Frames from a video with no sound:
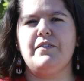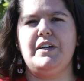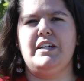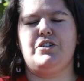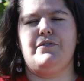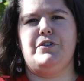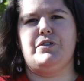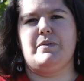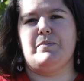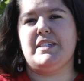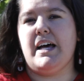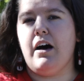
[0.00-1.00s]
interviews
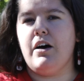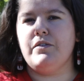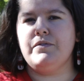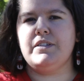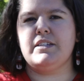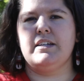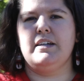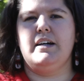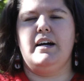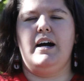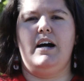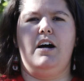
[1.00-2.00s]
themselves,
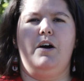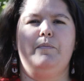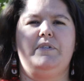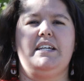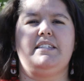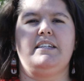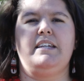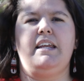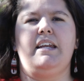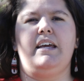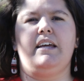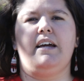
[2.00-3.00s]

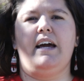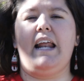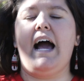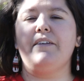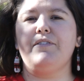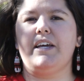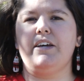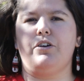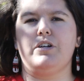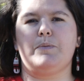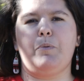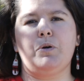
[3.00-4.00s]
designating an advocate
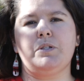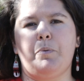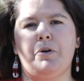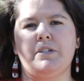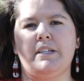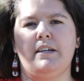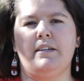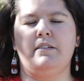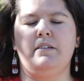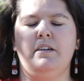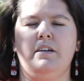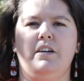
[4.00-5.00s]
or a
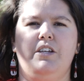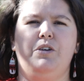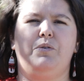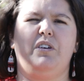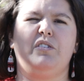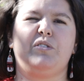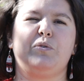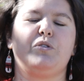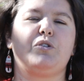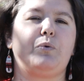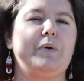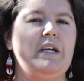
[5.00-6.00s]
spokesperson. You can also
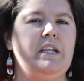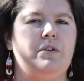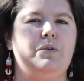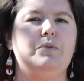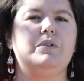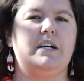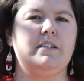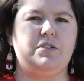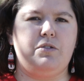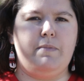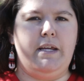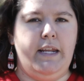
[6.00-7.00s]
screen who does
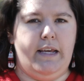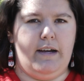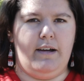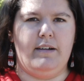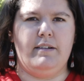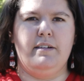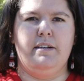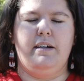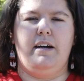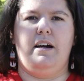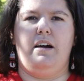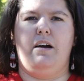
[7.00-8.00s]
your media.
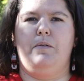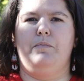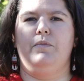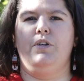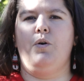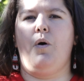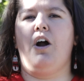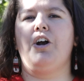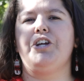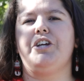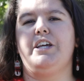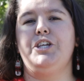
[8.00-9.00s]

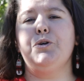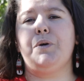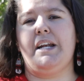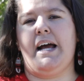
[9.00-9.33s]
You can